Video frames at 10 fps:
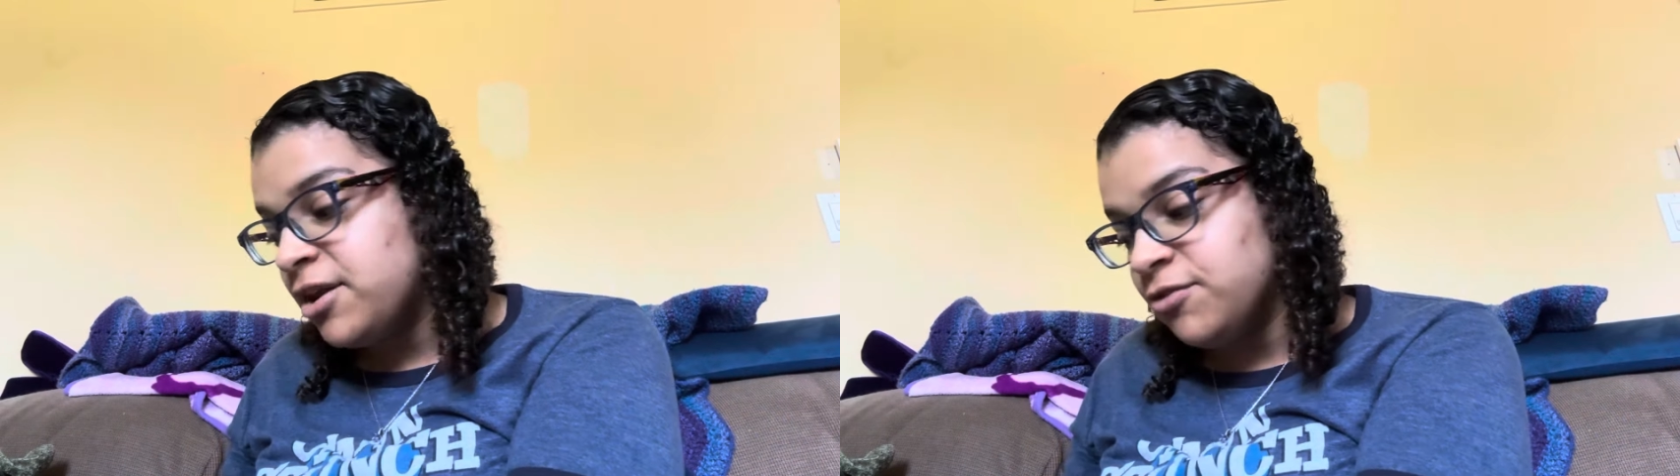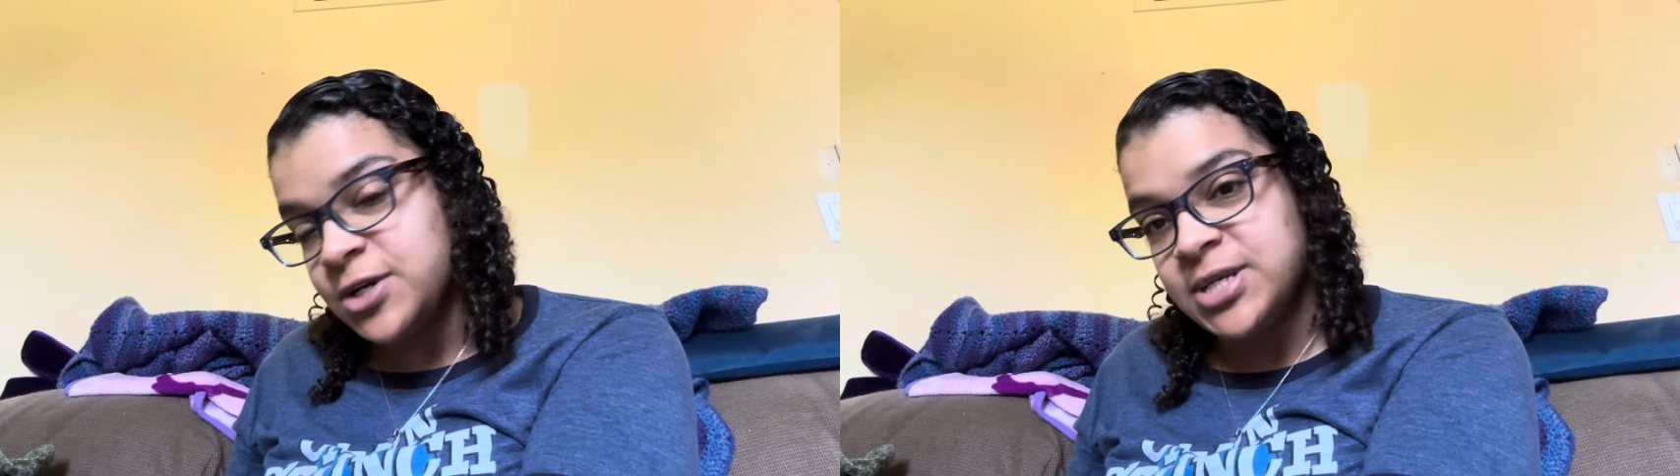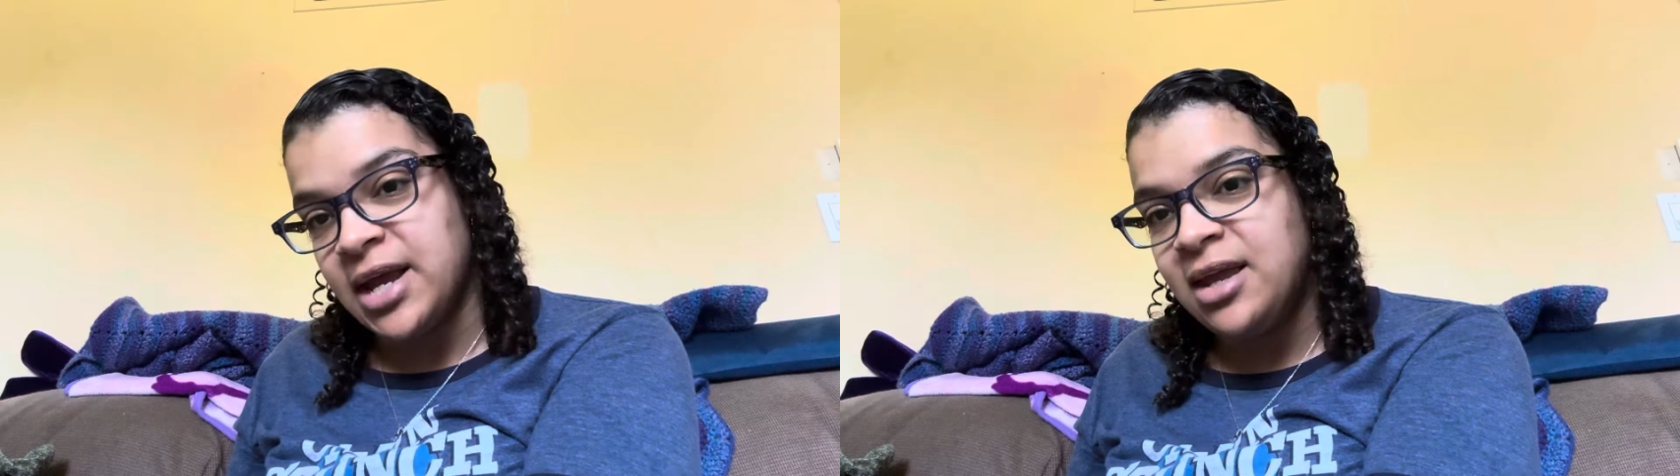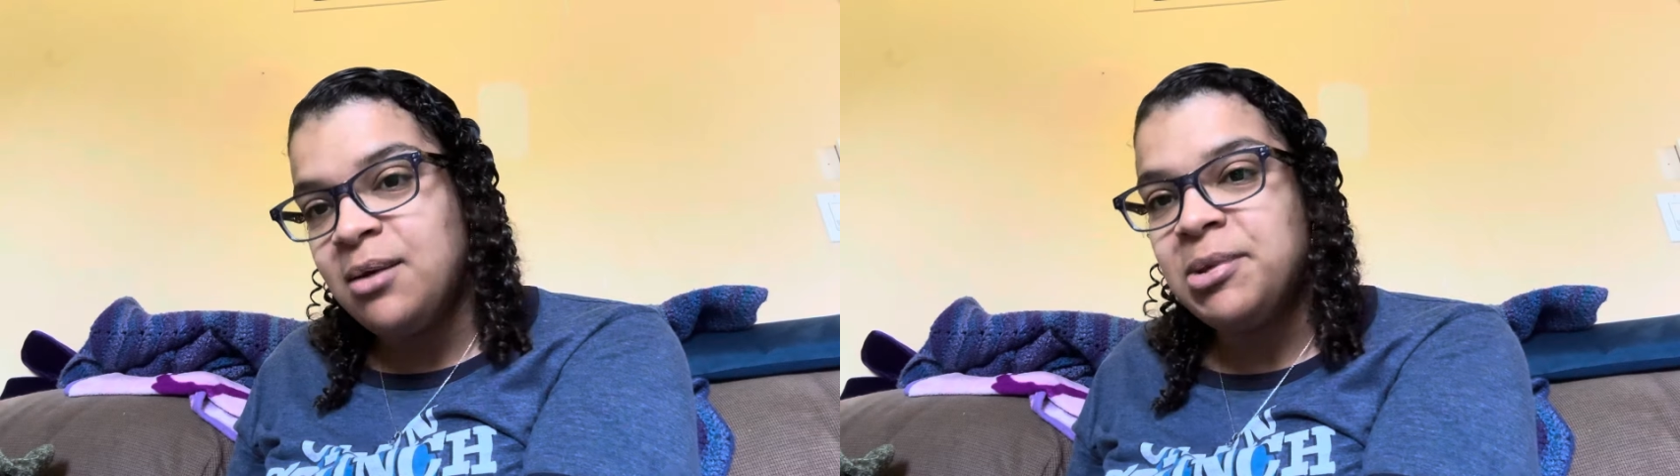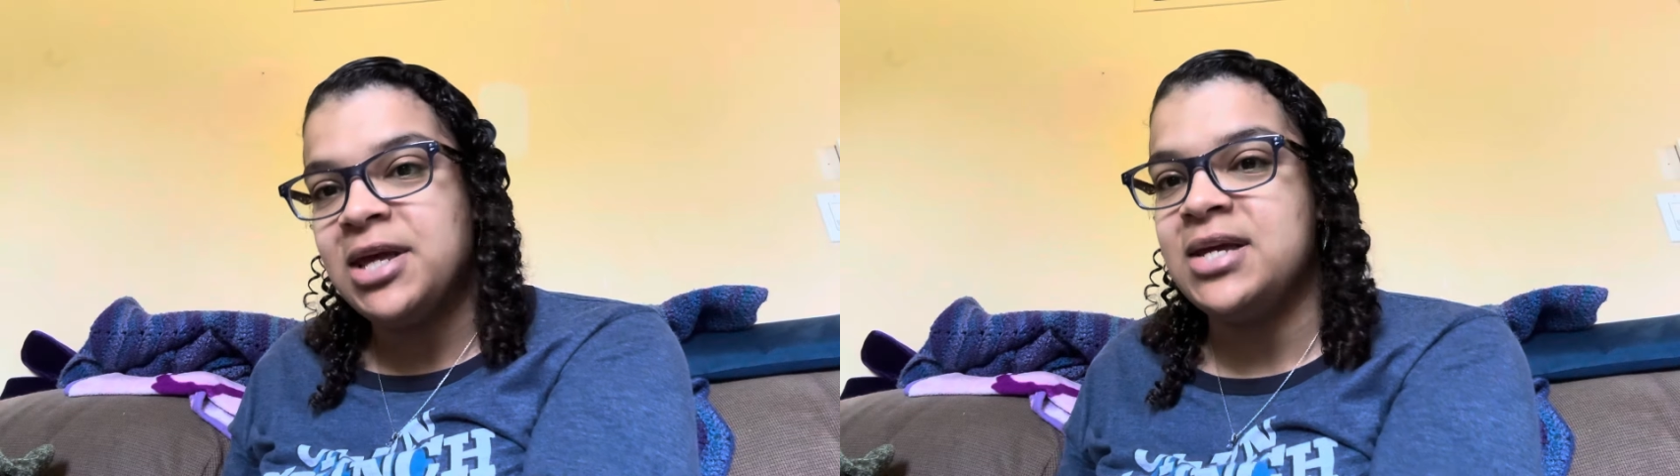for a second
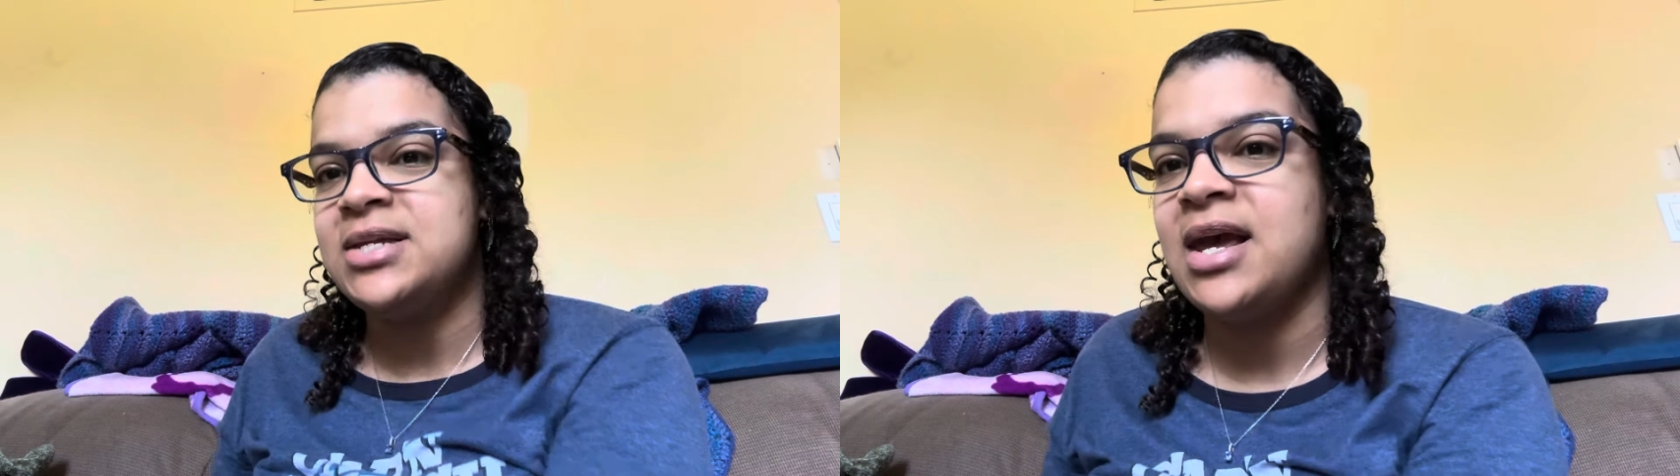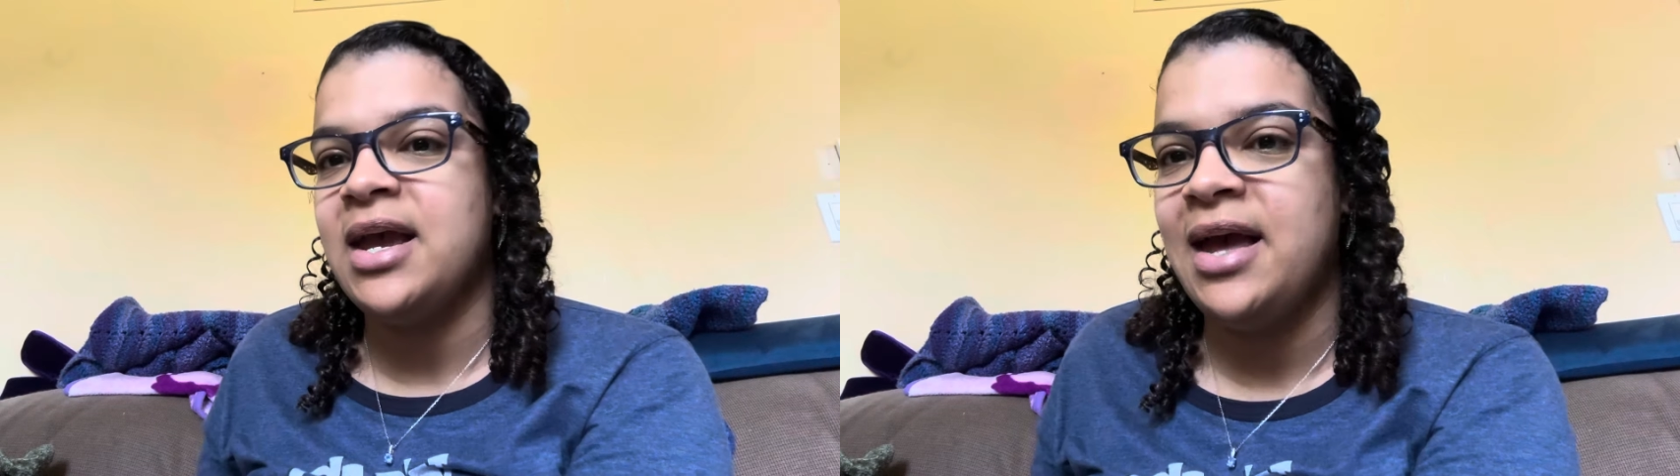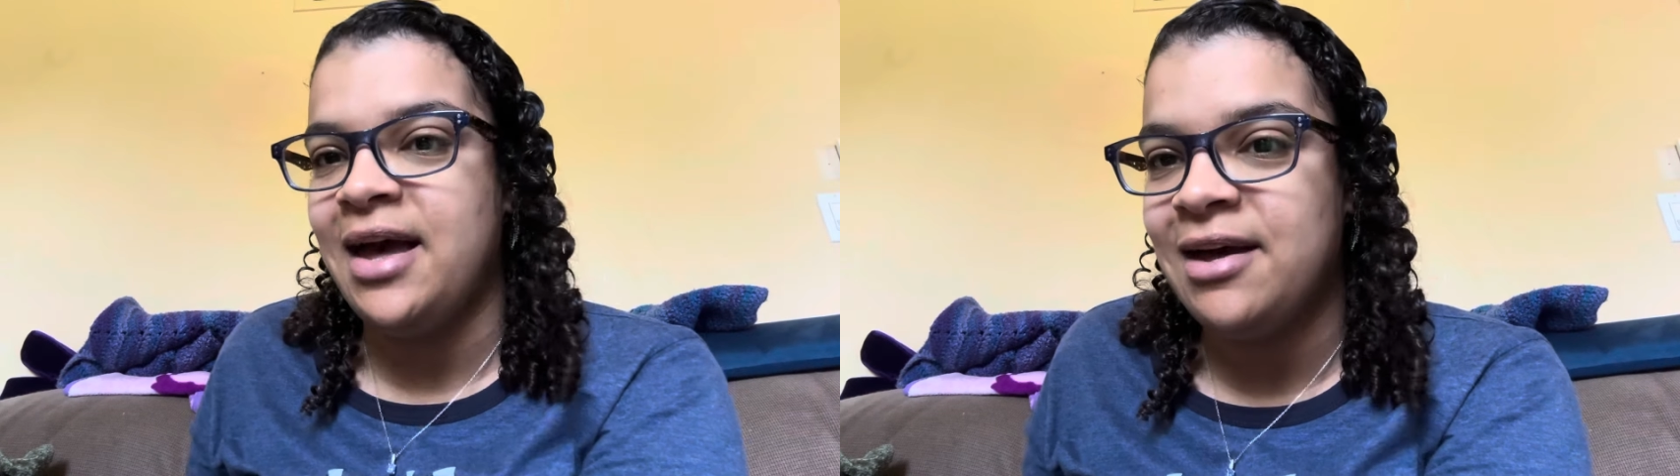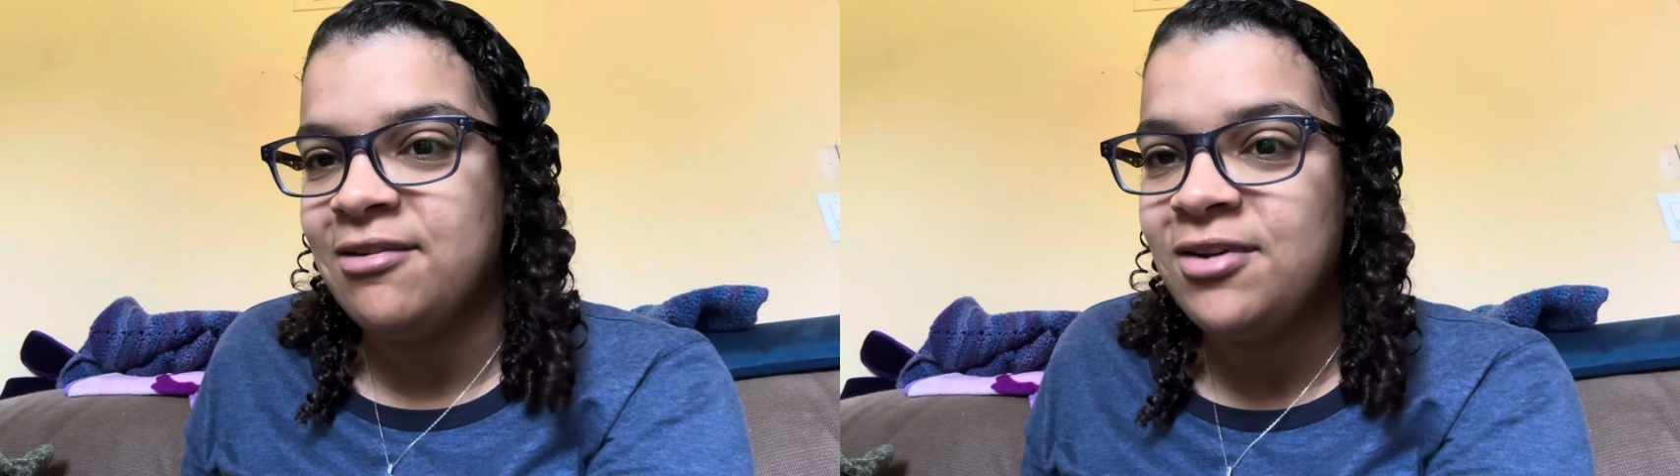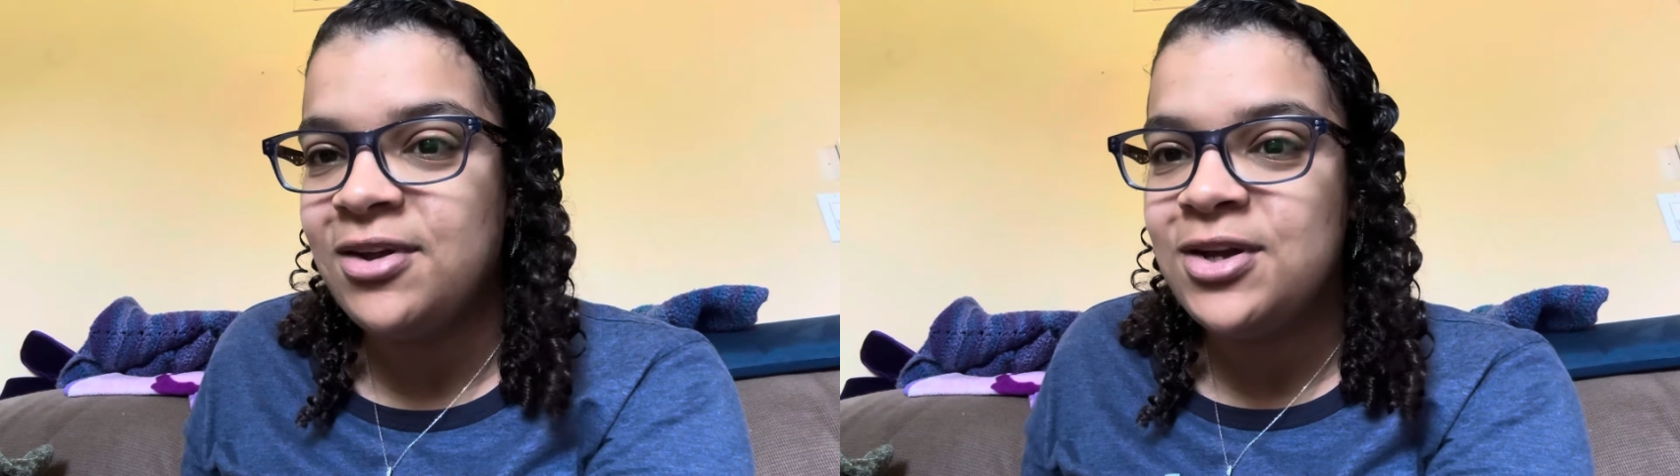because I have